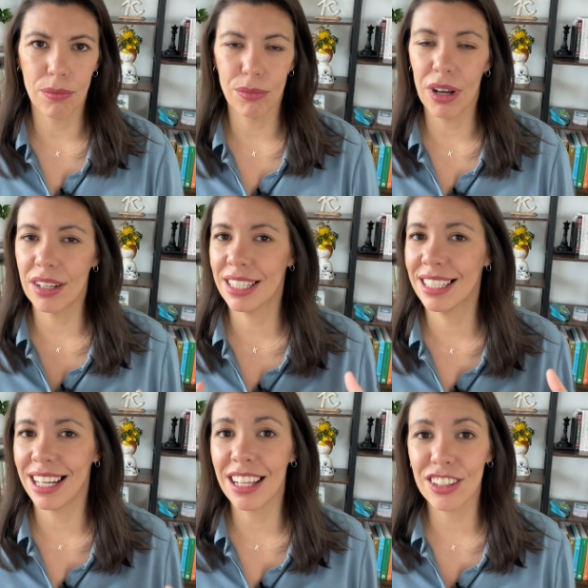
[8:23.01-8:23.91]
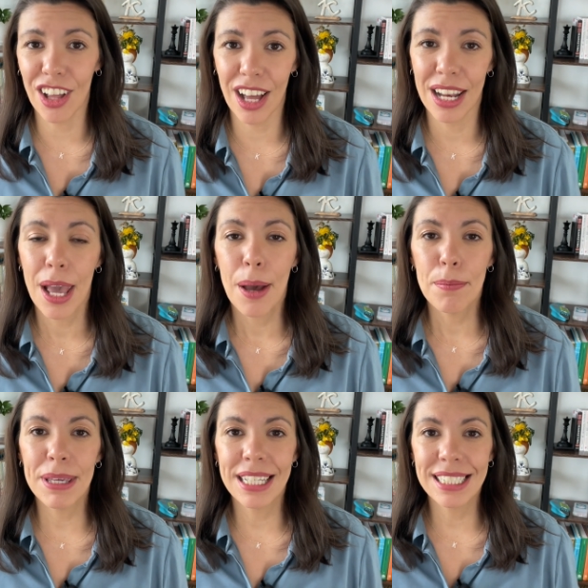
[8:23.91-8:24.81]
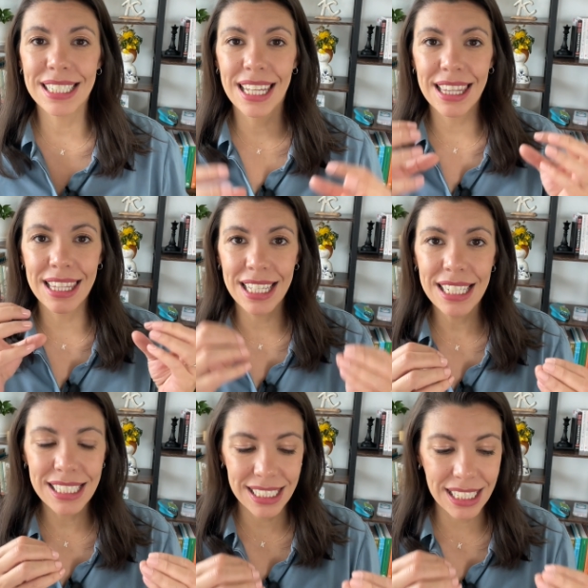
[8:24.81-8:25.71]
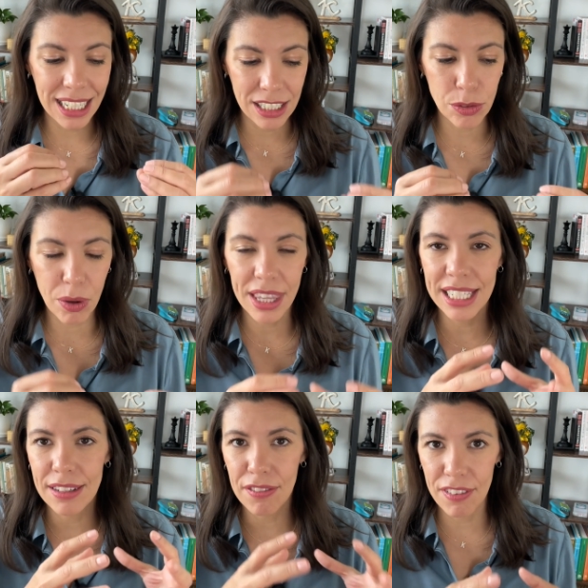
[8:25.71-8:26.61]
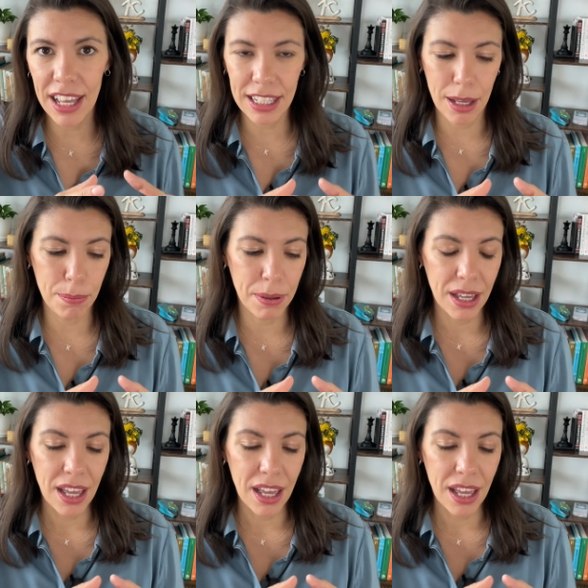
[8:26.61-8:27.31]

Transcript: Well, a lot, because this is where they develop